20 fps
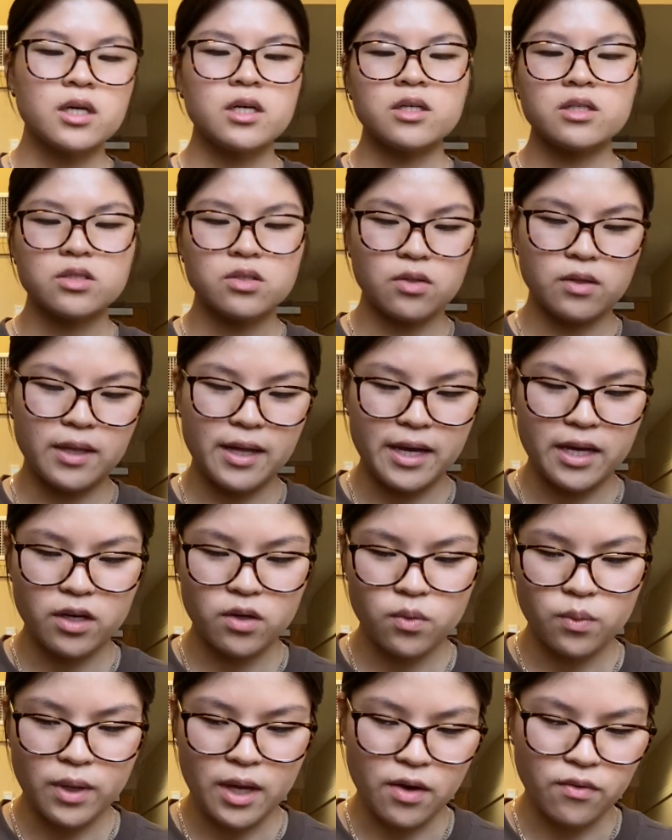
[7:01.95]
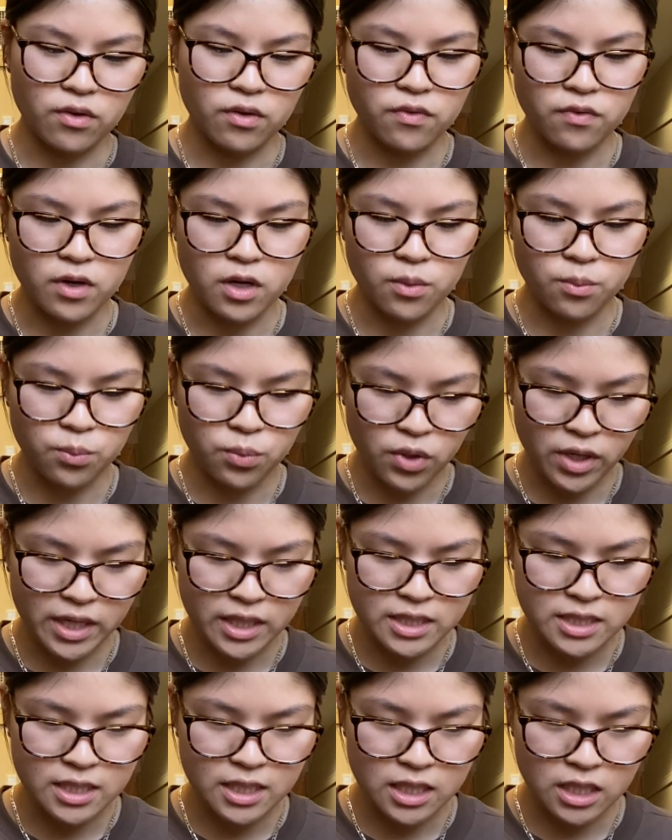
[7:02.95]
so like we have our fall
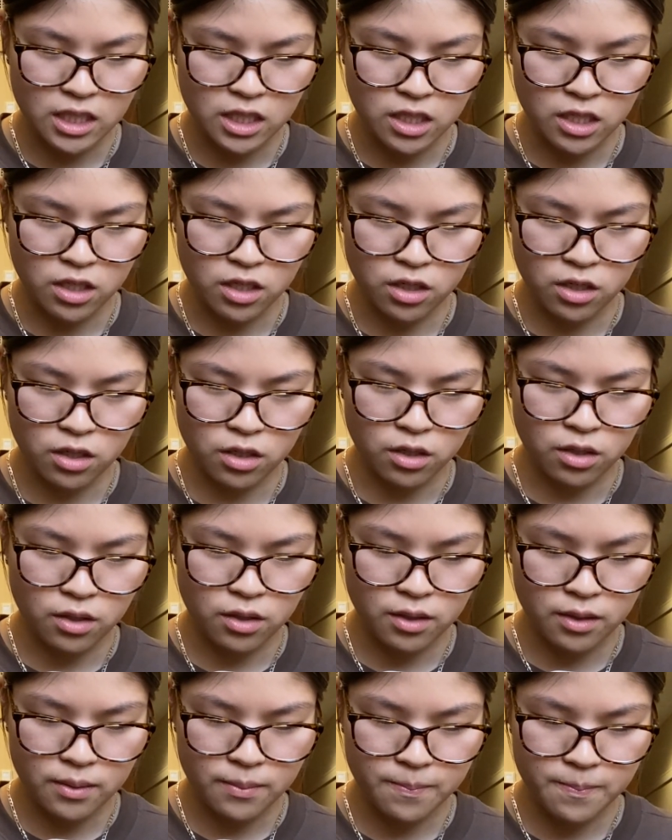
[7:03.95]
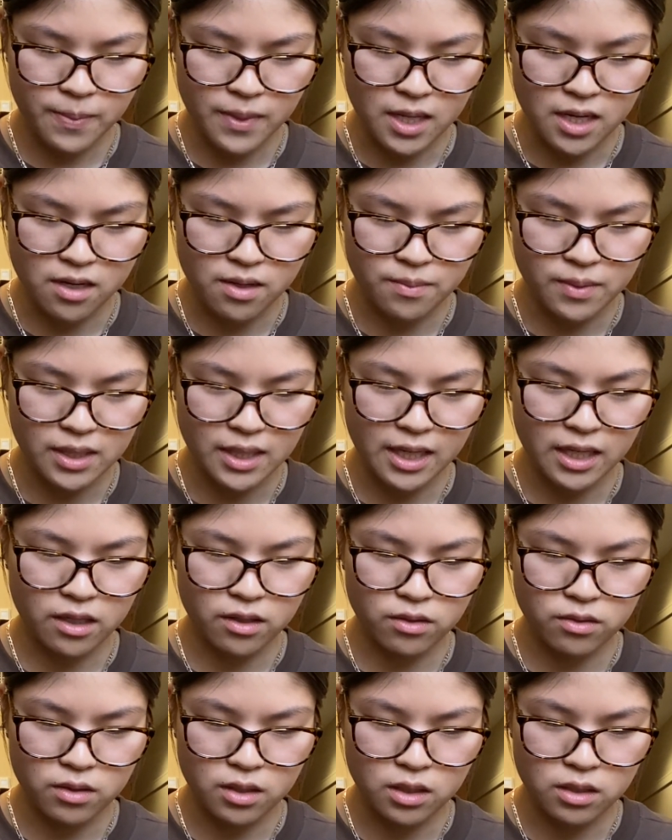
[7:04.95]
breaks in here um, and like our
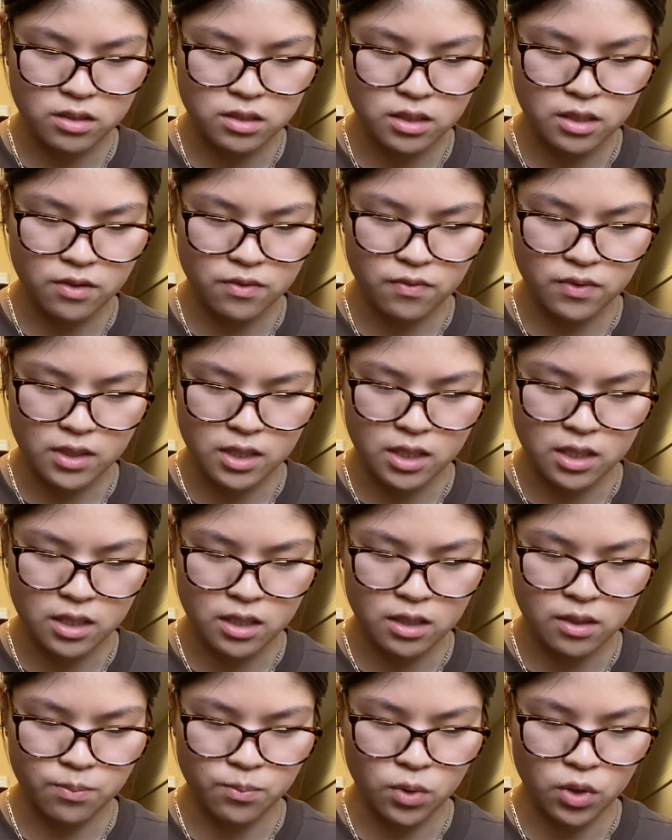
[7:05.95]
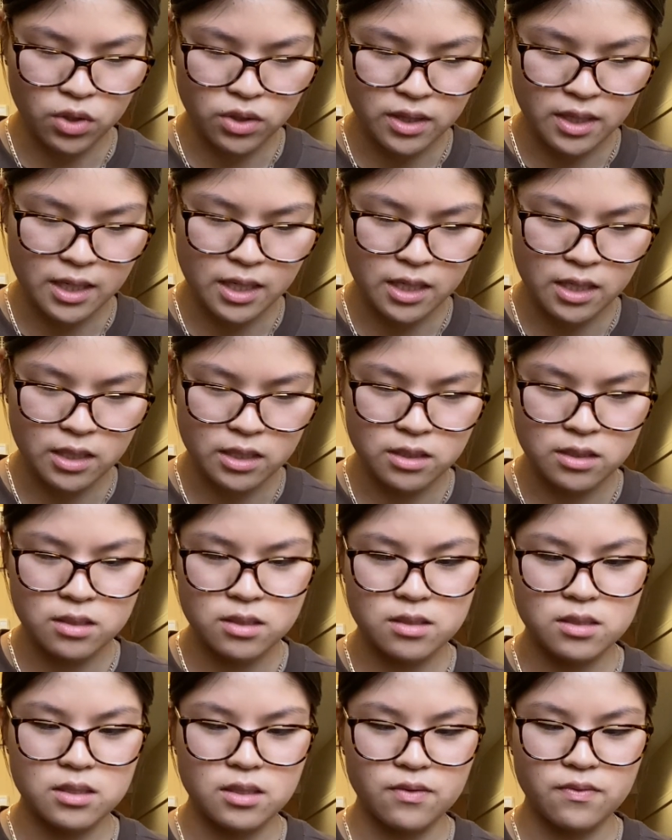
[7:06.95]
Thanksgiving birthdays
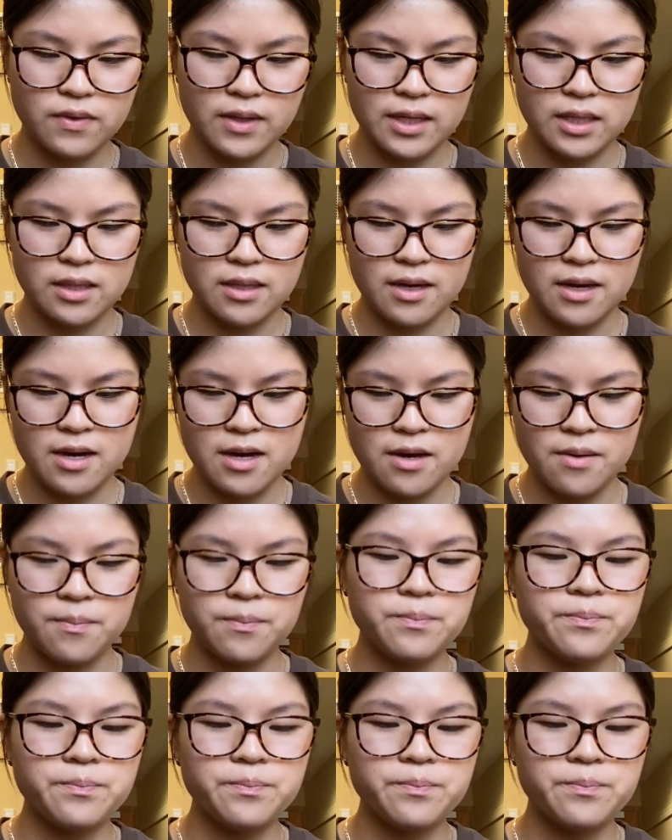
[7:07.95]
stuff like that